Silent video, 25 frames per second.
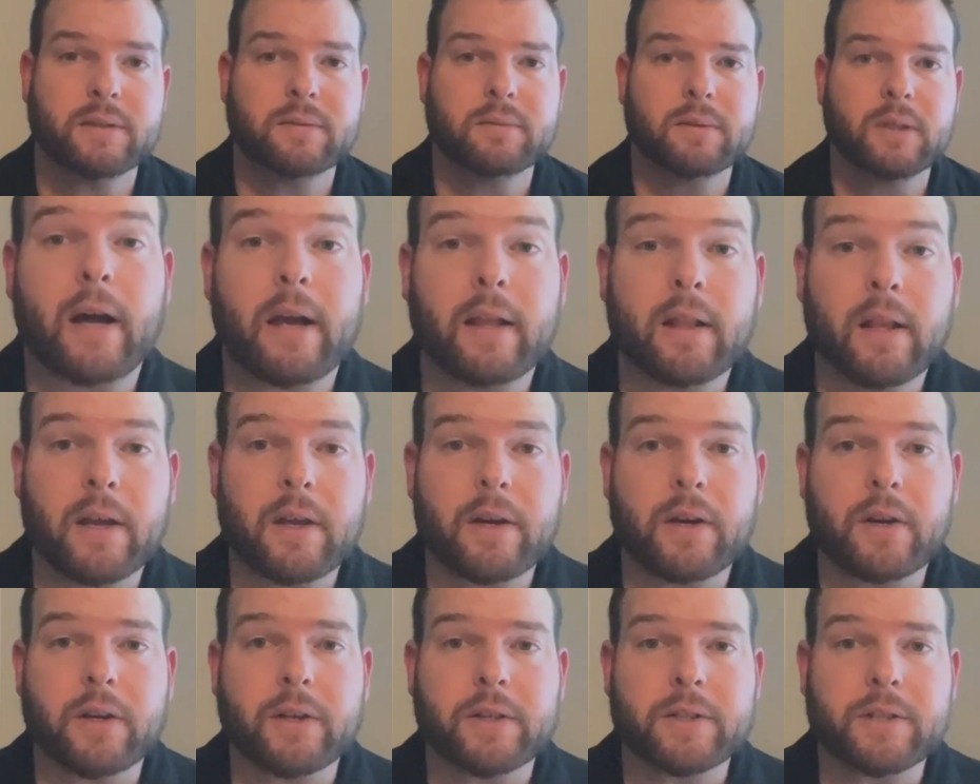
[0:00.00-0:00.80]
I
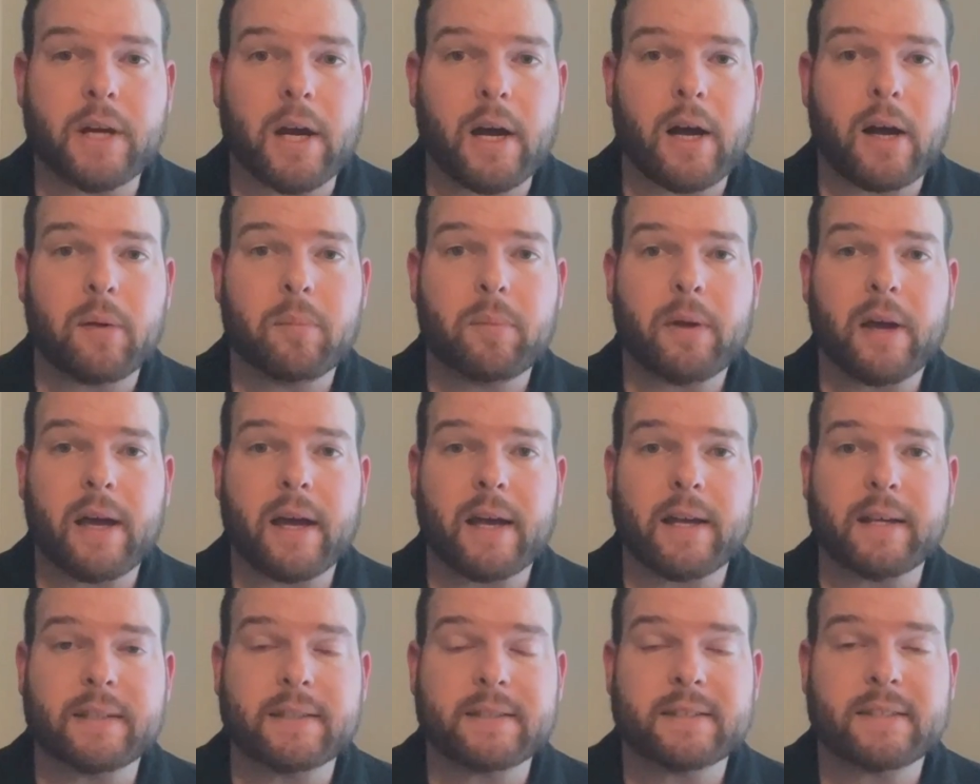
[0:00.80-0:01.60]
landed a job
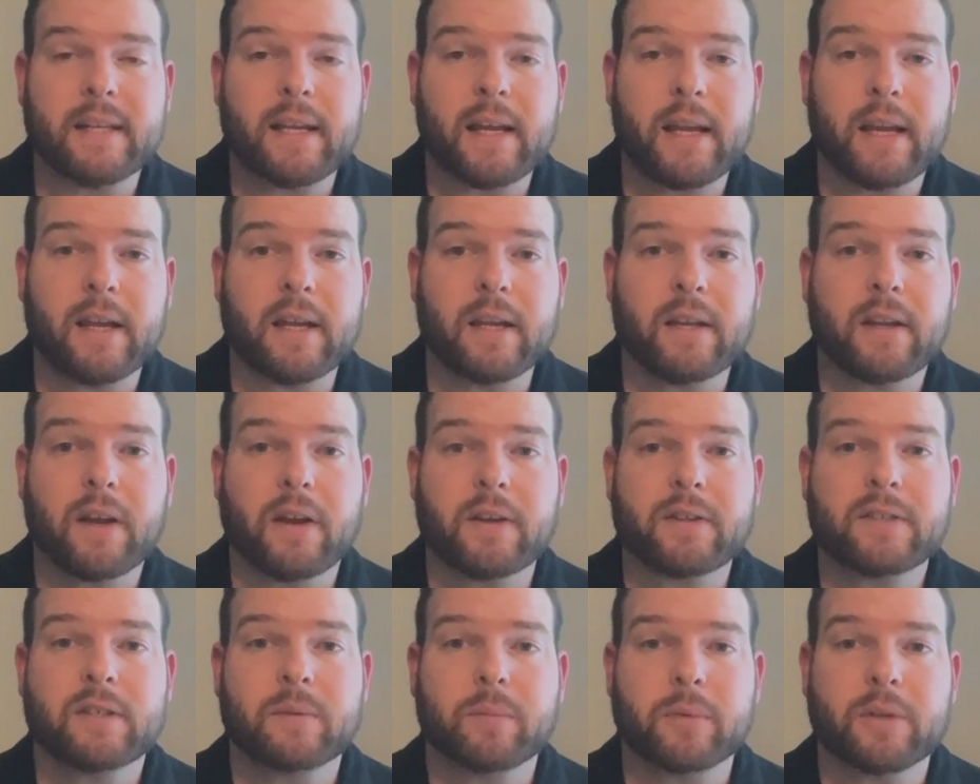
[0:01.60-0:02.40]
as a
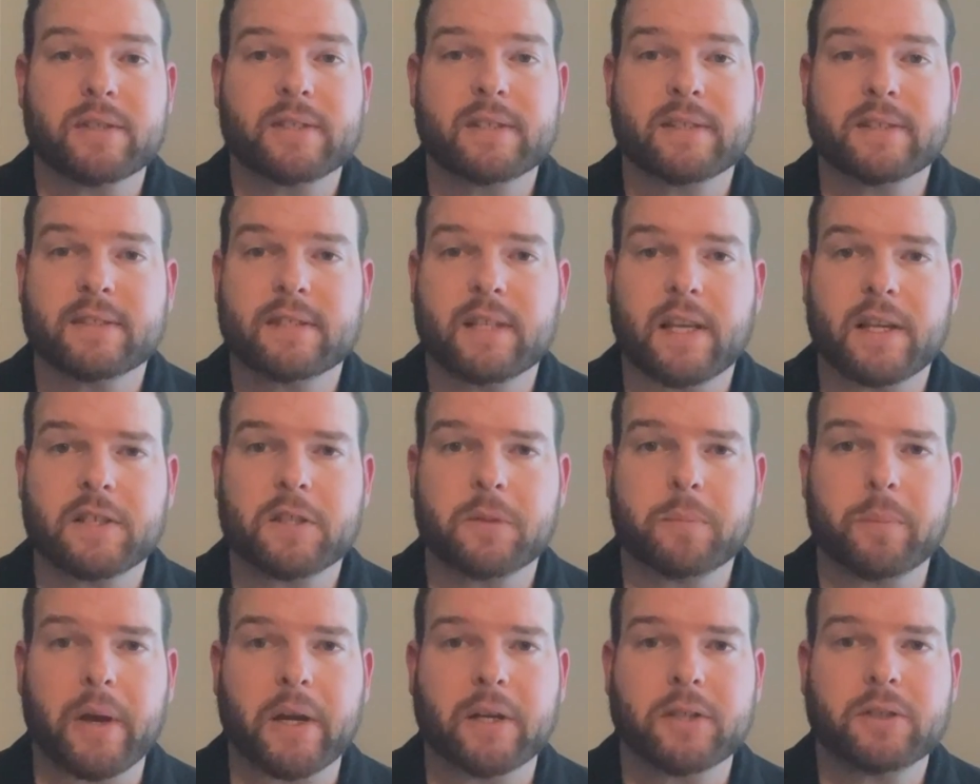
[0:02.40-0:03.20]
customer success
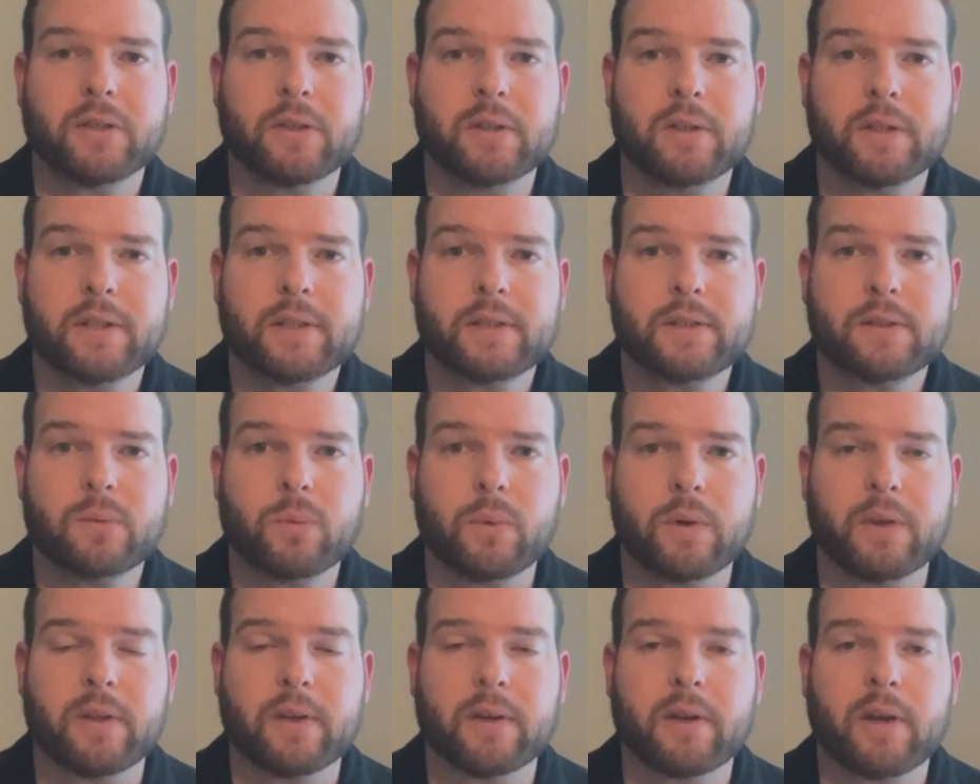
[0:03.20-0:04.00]
specialist
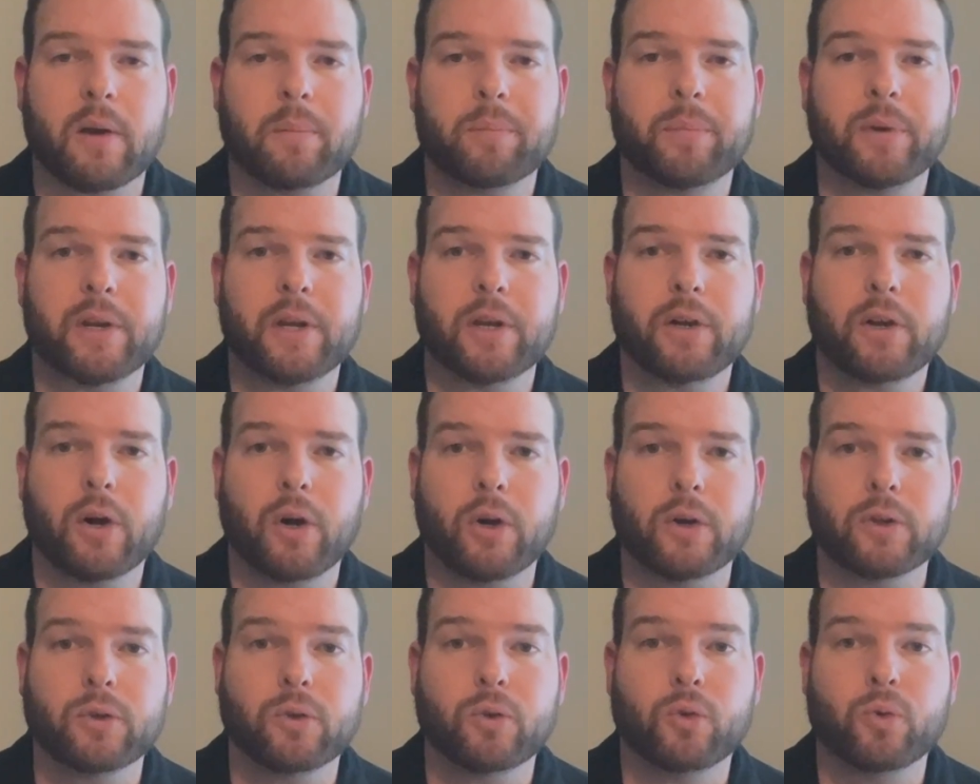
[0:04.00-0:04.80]
with a company
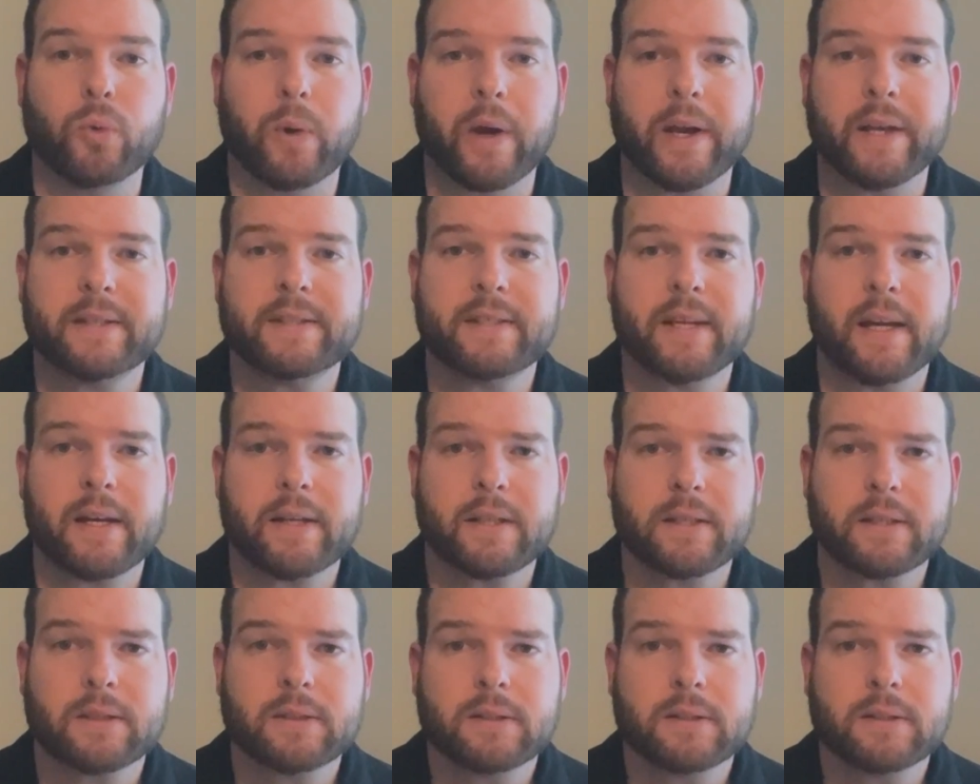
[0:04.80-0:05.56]
called Graytech.